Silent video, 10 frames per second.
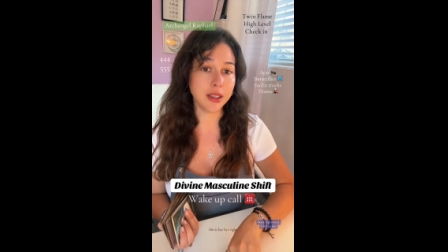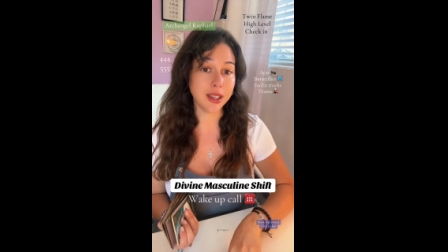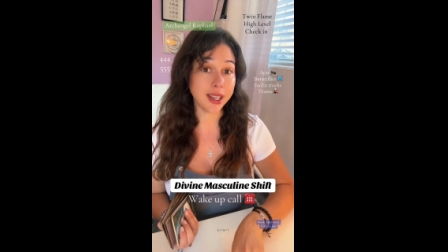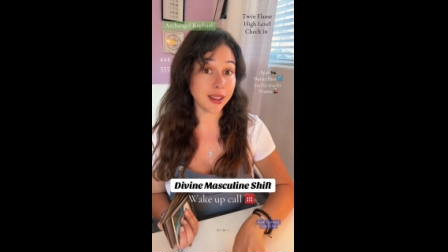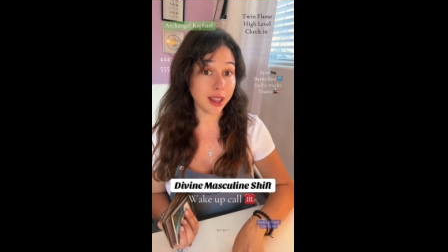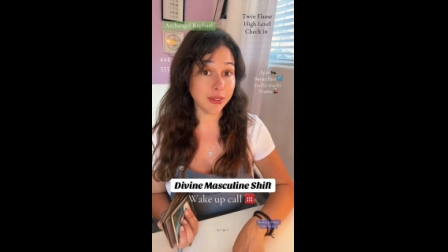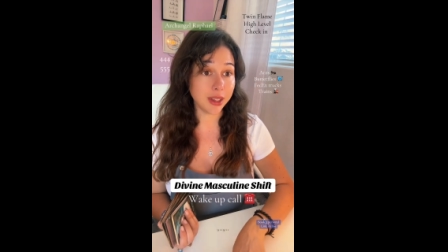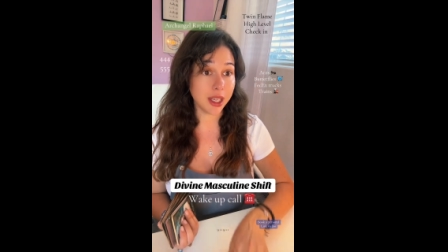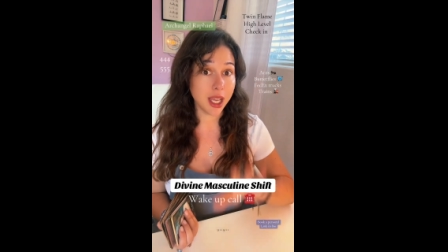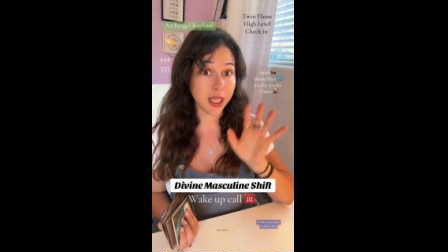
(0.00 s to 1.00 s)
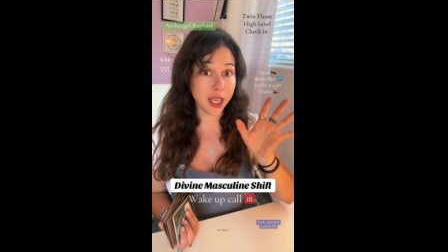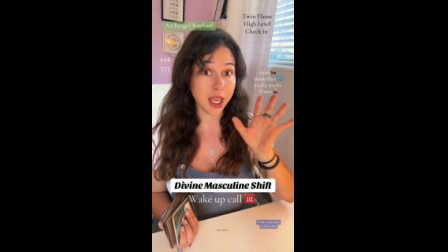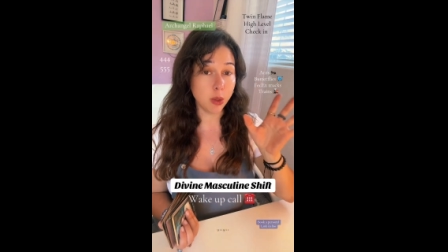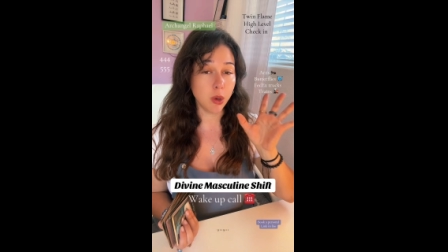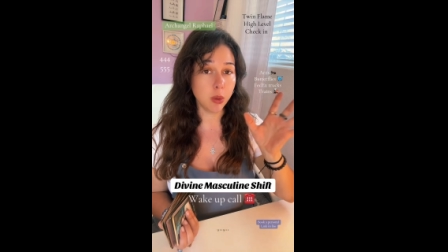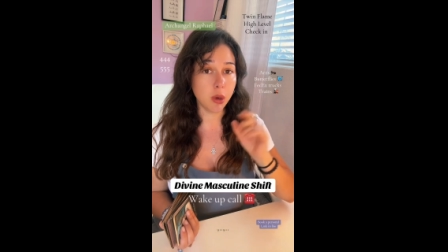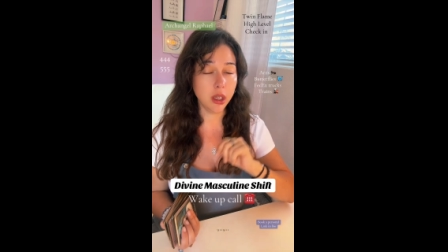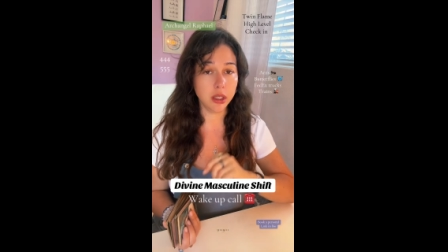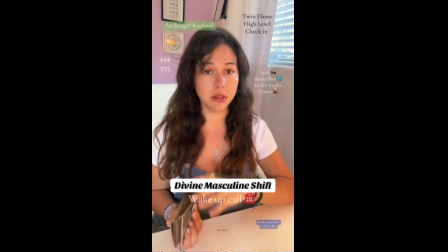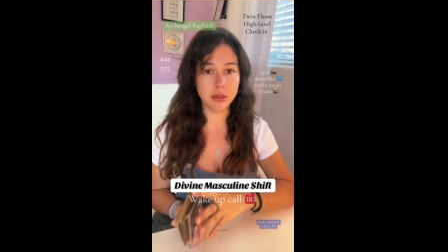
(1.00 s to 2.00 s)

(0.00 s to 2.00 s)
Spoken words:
911, 911.